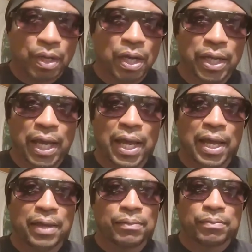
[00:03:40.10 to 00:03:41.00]
a
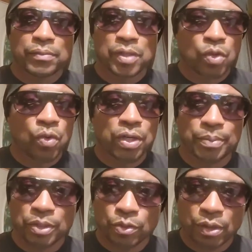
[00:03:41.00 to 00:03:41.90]
guy going
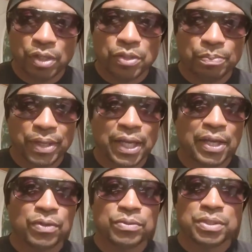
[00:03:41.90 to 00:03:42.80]
up to 300
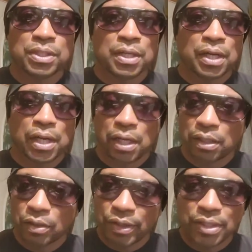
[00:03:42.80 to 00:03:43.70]
pounds,
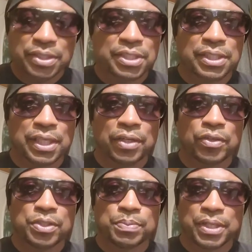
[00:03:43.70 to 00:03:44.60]
learning to sit down
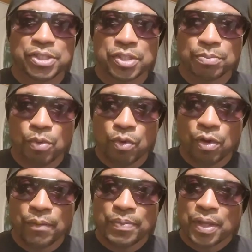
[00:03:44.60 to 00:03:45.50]
on his punches
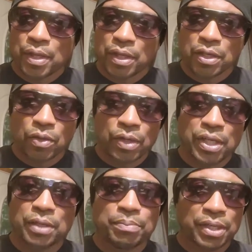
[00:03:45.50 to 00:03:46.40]
more, you know,
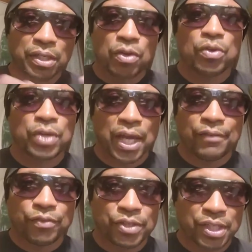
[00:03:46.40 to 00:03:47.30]
it could be a long
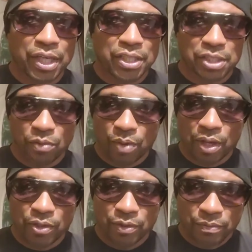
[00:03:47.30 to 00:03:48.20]
night for Deontay
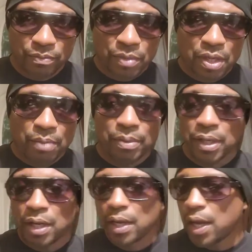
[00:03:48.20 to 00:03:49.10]
Wilder.
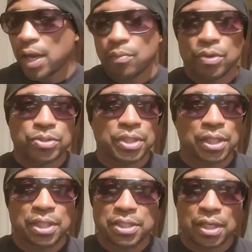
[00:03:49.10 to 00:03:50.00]
But I will say
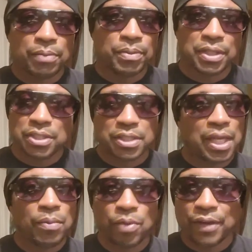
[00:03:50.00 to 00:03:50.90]
this, it could be the
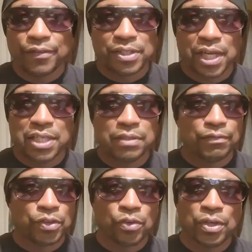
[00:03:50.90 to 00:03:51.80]
same way for
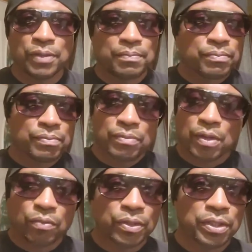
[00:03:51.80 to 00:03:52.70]
Tyson Fury.
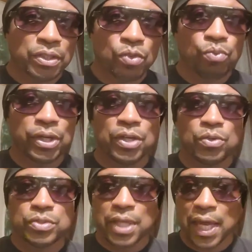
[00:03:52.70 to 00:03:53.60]
With the new
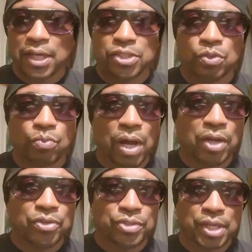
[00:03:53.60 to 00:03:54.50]
wrinkles added to
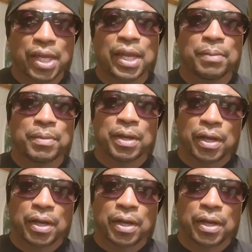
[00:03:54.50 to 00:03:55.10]
Wilder's game,